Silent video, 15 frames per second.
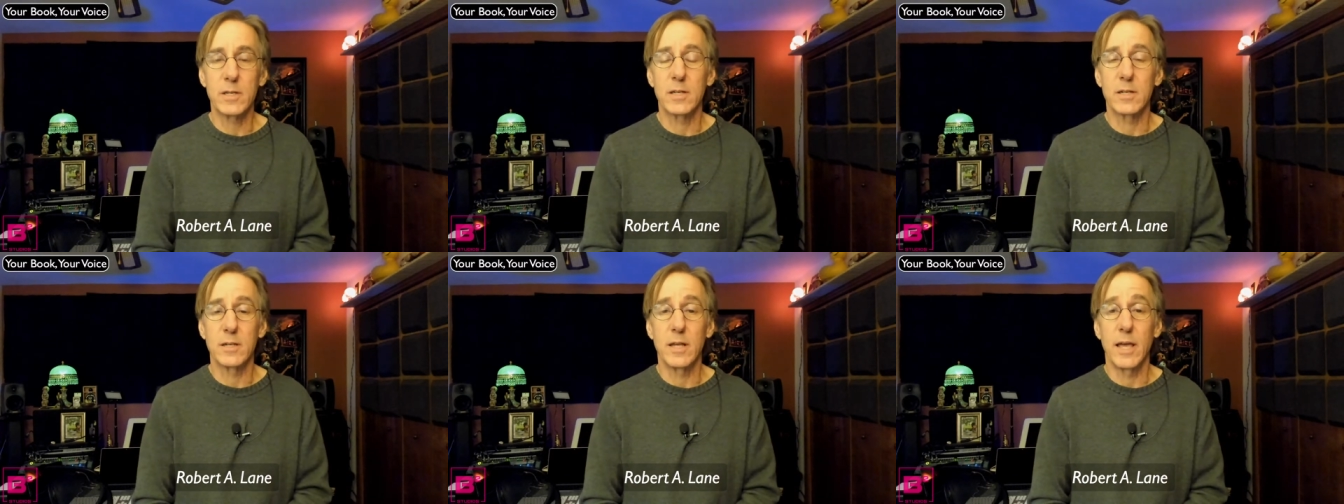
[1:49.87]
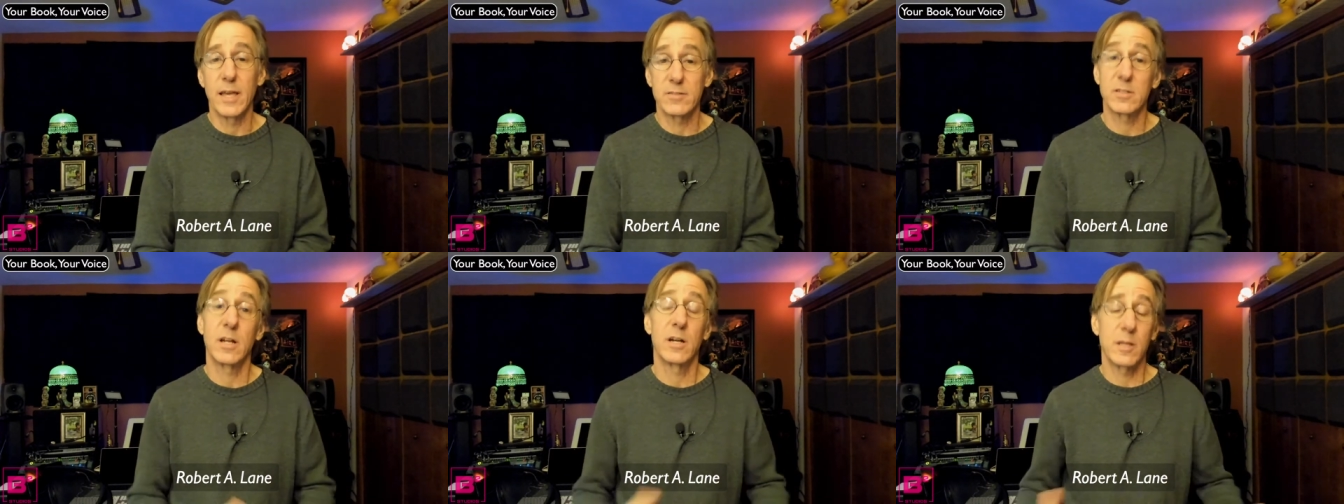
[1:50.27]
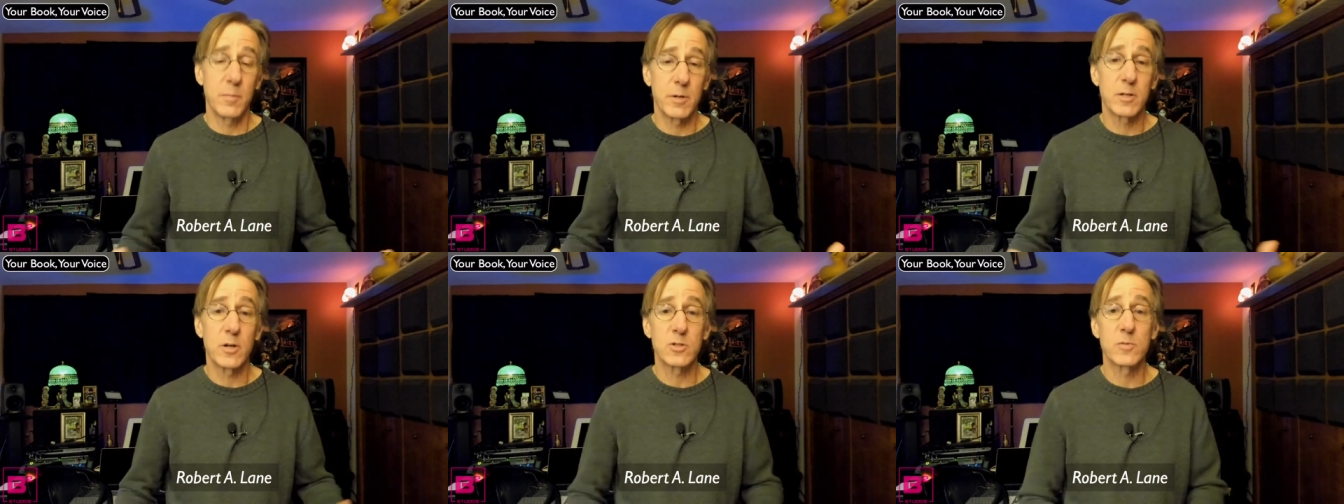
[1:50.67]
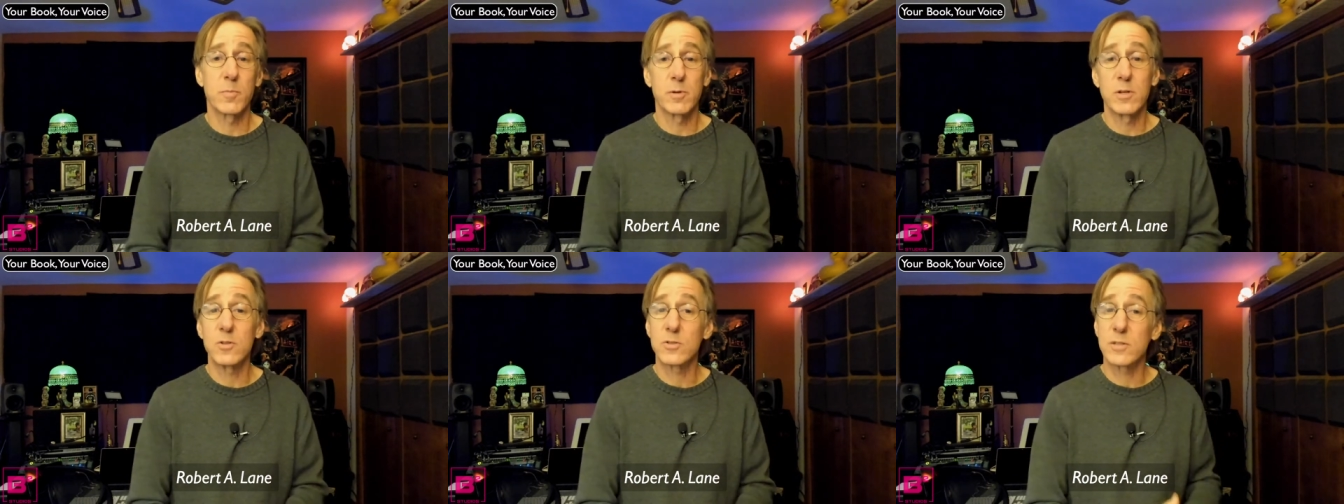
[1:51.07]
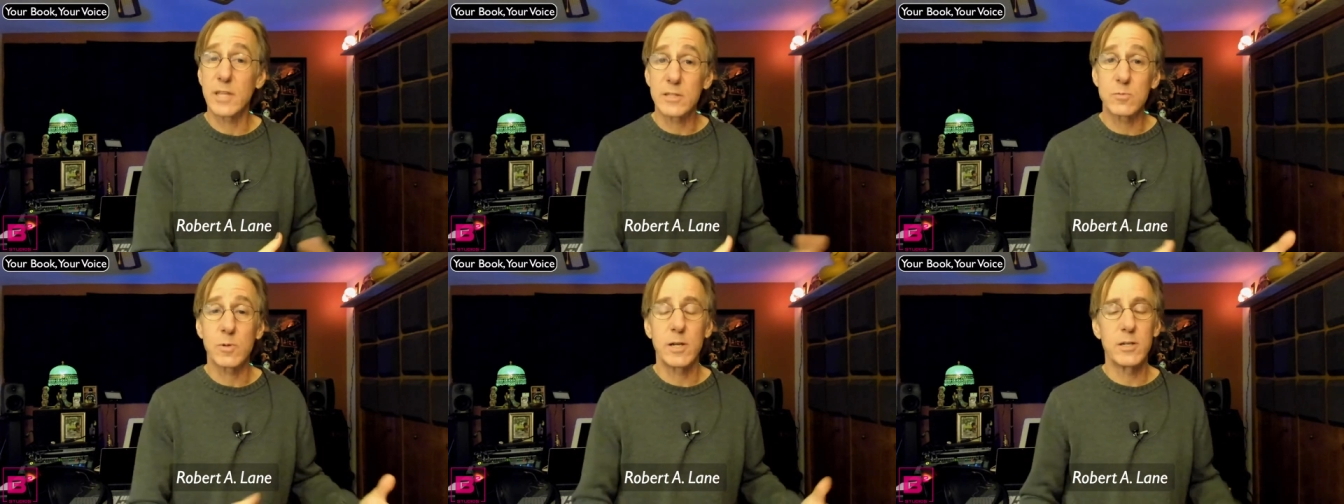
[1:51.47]
And as an audiobook coach and producer,
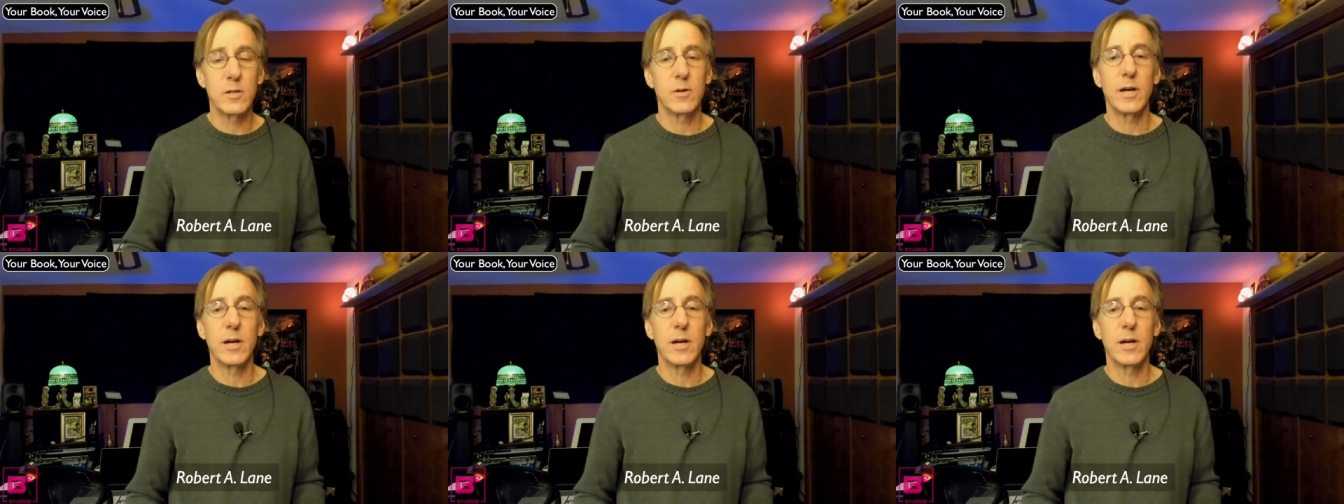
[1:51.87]
that's what I do.